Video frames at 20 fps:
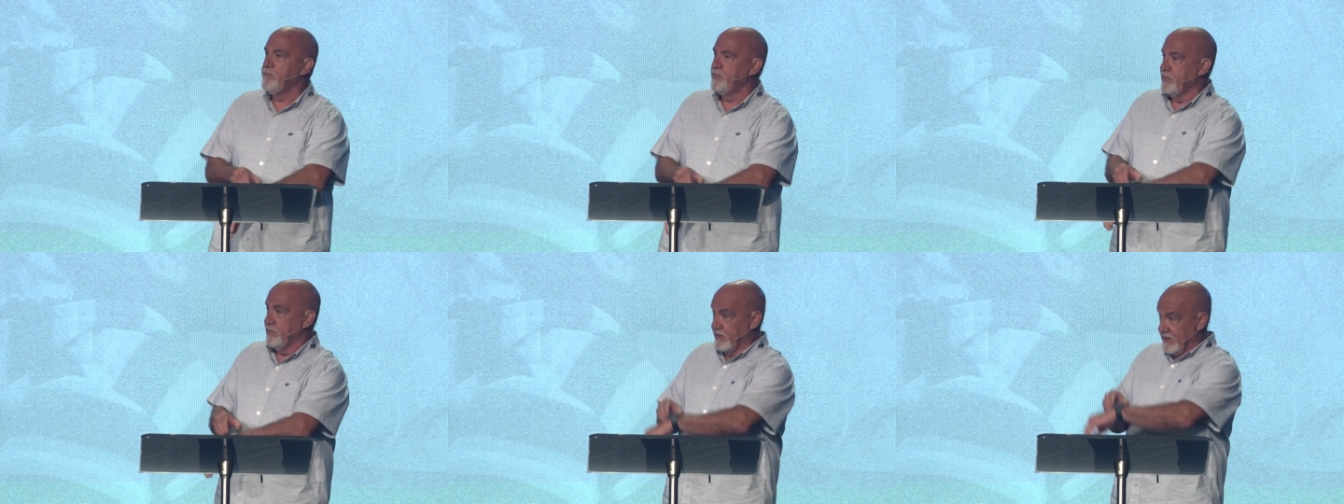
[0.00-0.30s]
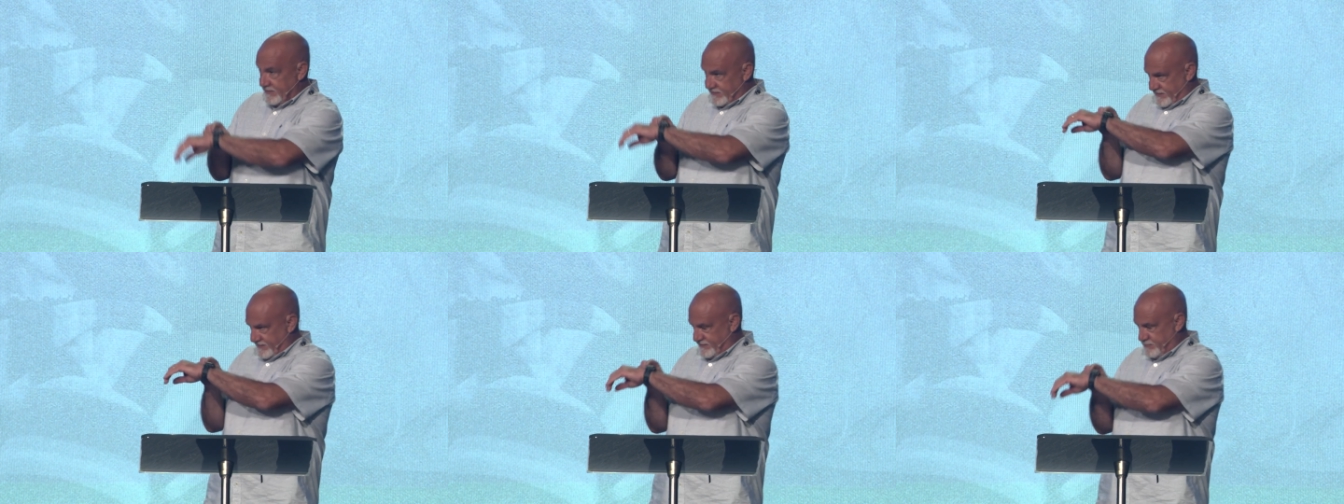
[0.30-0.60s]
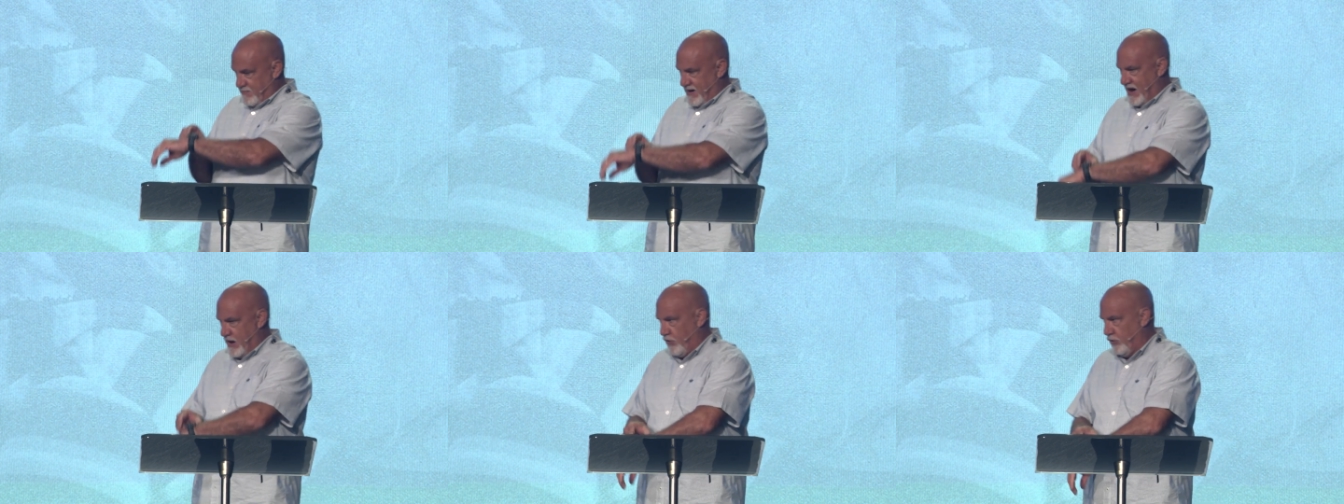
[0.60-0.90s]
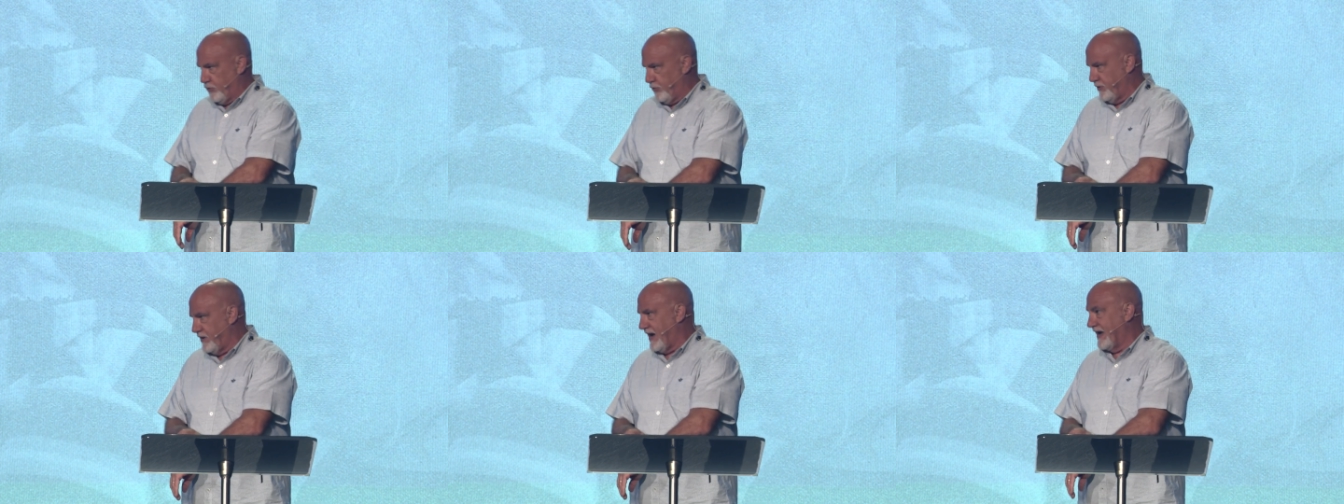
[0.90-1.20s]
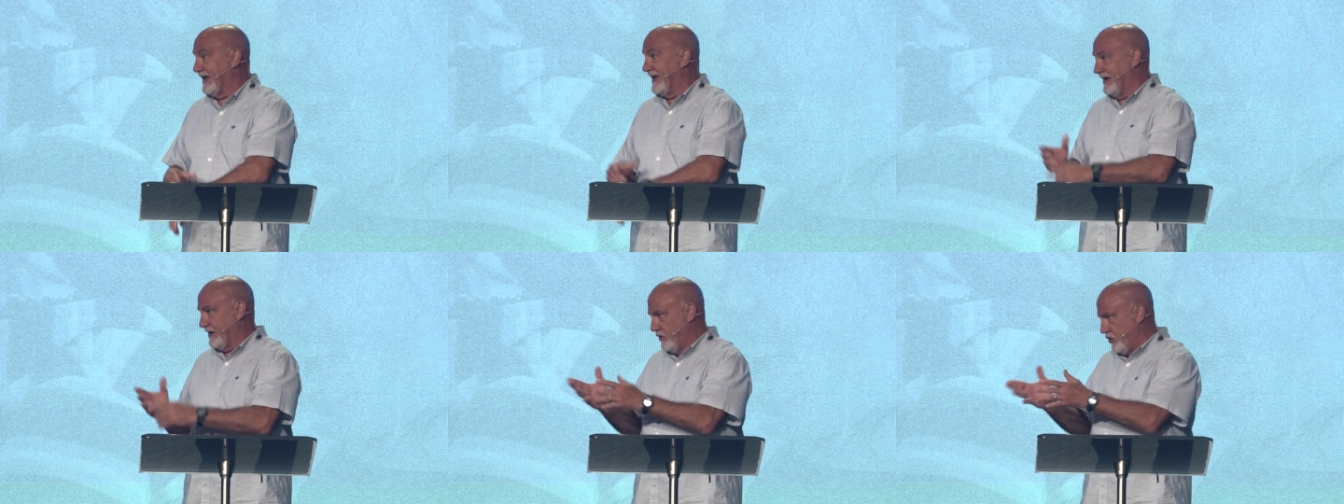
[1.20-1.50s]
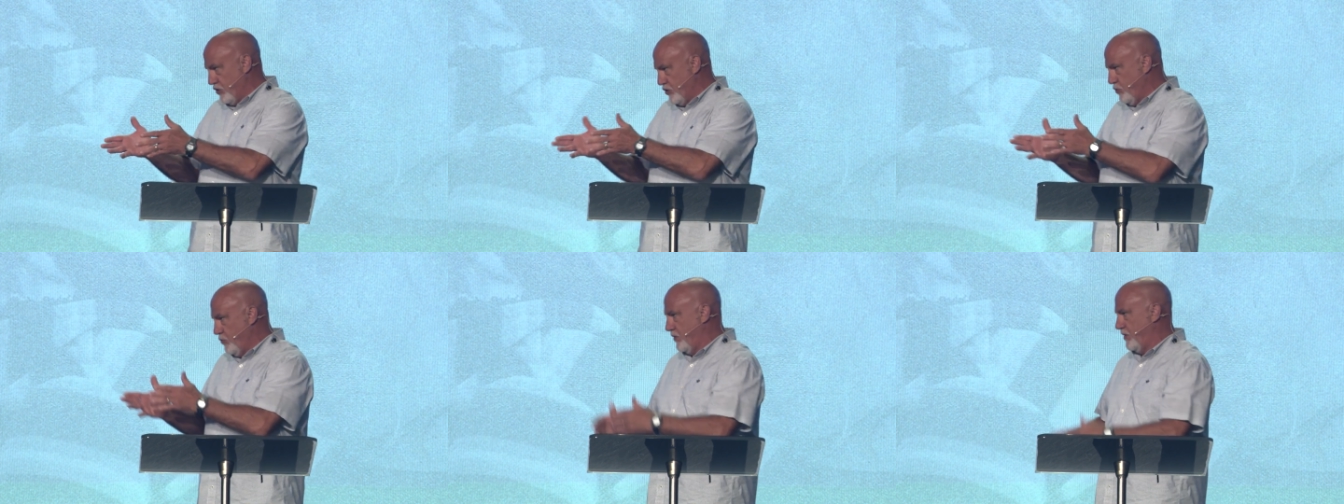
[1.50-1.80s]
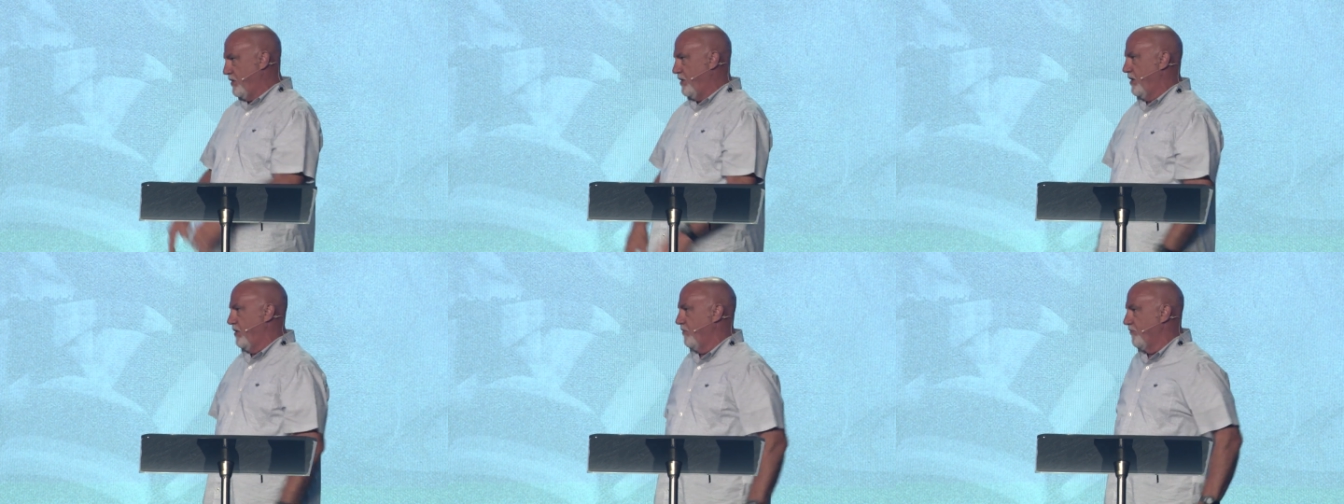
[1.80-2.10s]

This is my old one. I get a new one